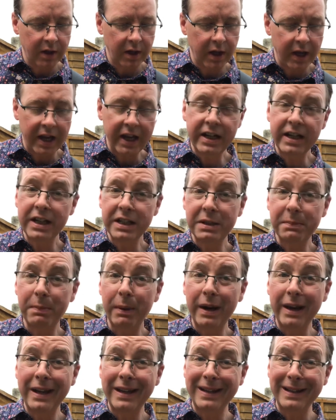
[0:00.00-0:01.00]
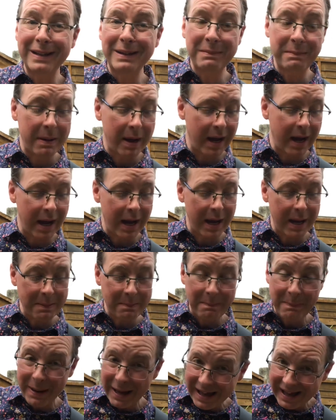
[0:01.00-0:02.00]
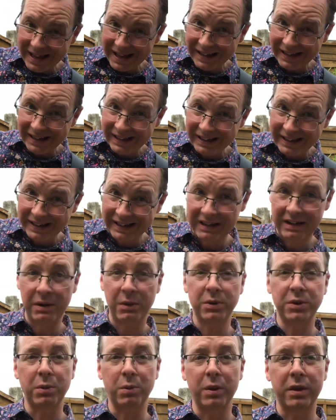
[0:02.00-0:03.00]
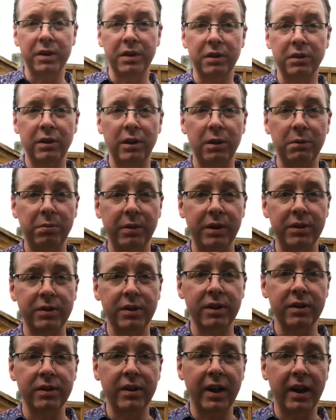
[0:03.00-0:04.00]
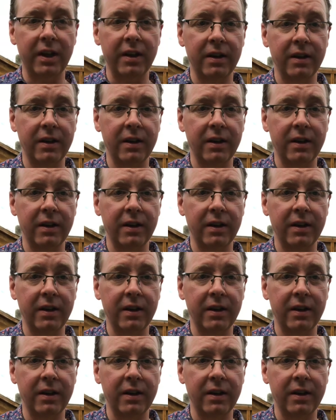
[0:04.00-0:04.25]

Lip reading: and it's breaking my back. So one of the guitar players does that.